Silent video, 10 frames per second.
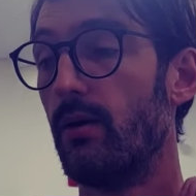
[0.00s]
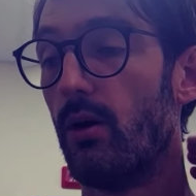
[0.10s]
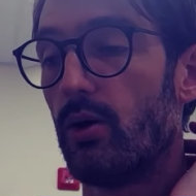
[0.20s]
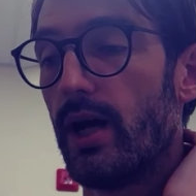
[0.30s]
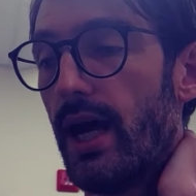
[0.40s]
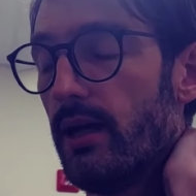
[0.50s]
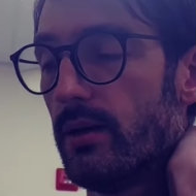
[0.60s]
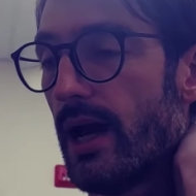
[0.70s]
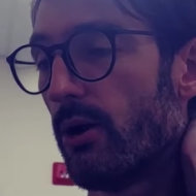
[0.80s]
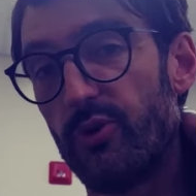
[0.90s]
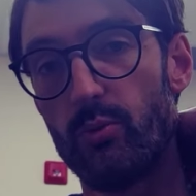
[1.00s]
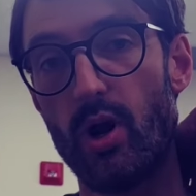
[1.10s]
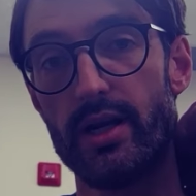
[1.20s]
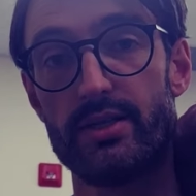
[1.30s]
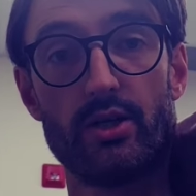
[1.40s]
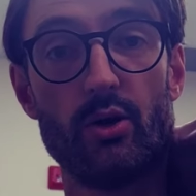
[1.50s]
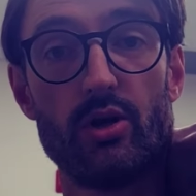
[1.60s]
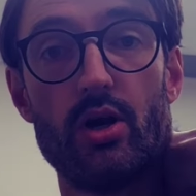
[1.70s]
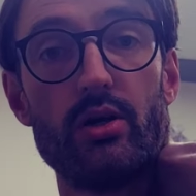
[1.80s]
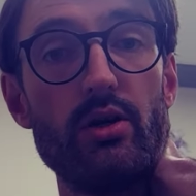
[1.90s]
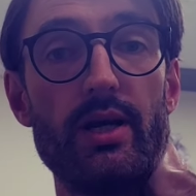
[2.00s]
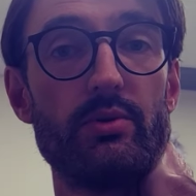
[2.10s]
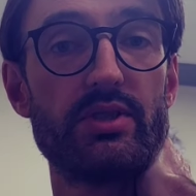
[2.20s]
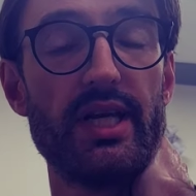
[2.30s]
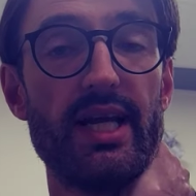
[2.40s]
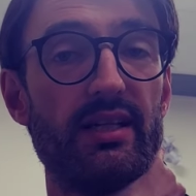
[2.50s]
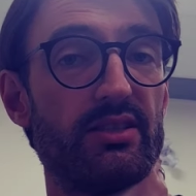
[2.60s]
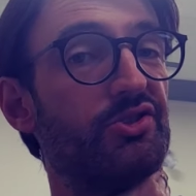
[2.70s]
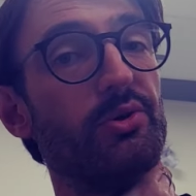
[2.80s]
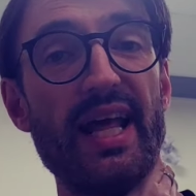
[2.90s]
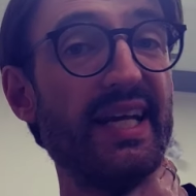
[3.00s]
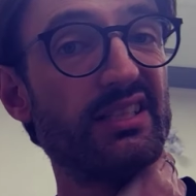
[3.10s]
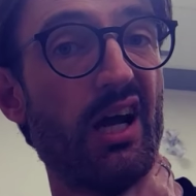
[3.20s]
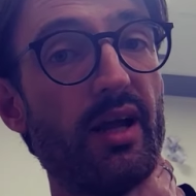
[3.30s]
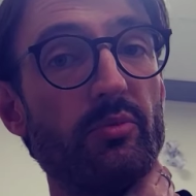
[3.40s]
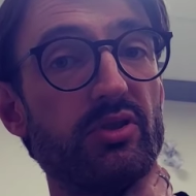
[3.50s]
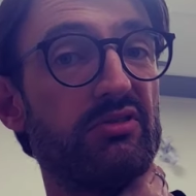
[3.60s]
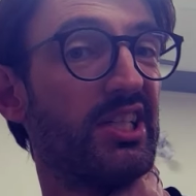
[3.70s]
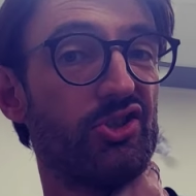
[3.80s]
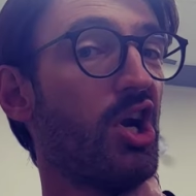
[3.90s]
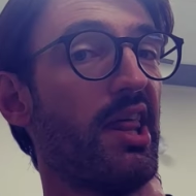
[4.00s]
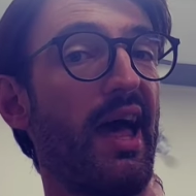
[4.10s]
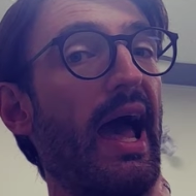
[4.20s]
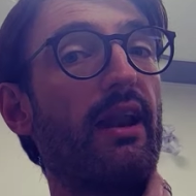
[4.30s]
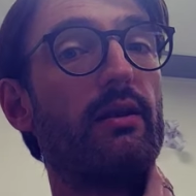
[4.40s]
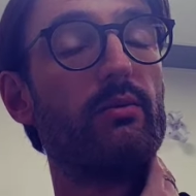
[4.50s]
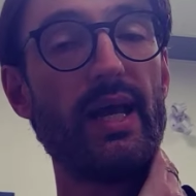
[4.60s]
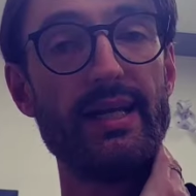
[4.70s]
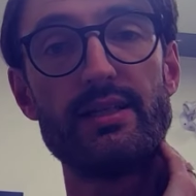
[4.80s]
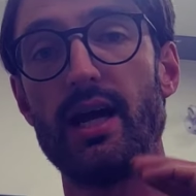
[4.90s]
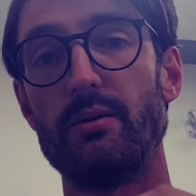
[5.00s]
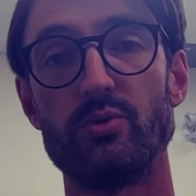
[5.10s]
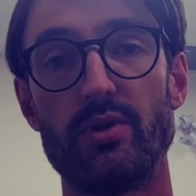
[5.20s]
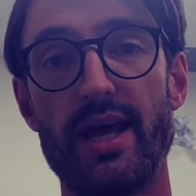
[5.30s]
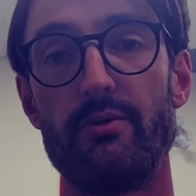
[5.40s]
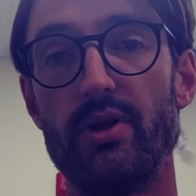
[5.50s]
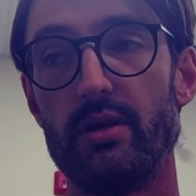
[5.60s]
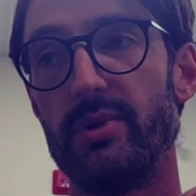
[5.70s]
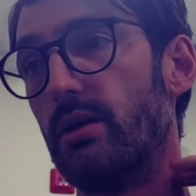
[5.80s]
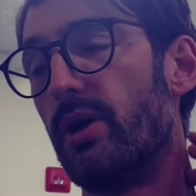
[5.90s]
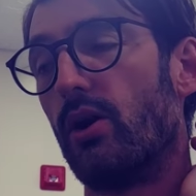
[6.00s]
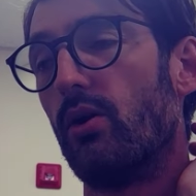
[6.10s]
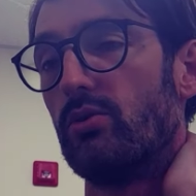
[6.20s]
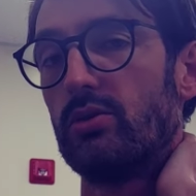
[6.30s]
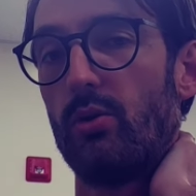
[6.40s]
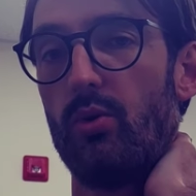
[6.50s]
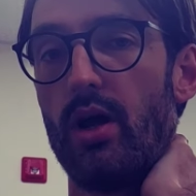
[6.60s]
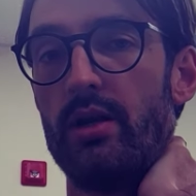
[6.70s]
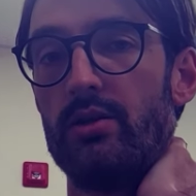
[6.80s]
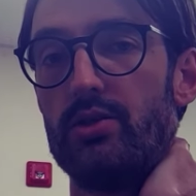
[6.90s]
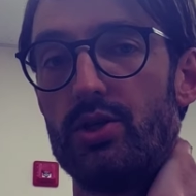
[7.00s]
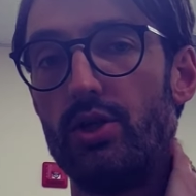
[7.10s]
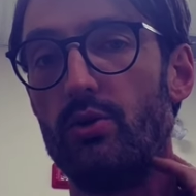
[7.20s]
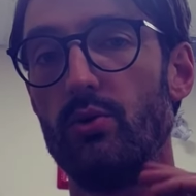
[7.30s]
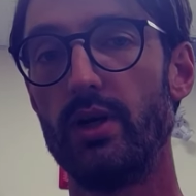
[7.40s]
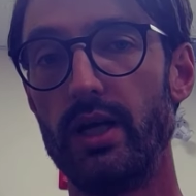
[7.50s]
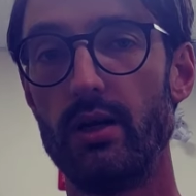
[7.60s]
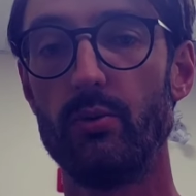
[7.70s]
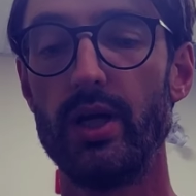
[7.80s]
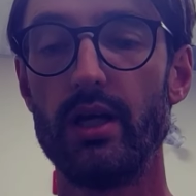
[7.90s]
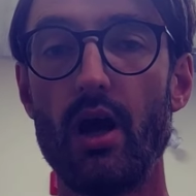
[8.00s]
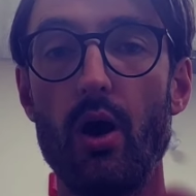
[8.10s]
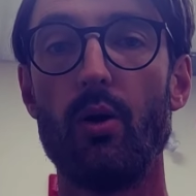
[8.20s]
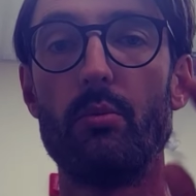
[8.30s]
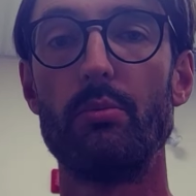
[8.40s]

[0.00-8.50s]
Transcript: Okay, now if we wanted to go longer, I would say let's do it 8 times. Let's try that 8 times with that rhythm in the middle. So 1, 2, here we go.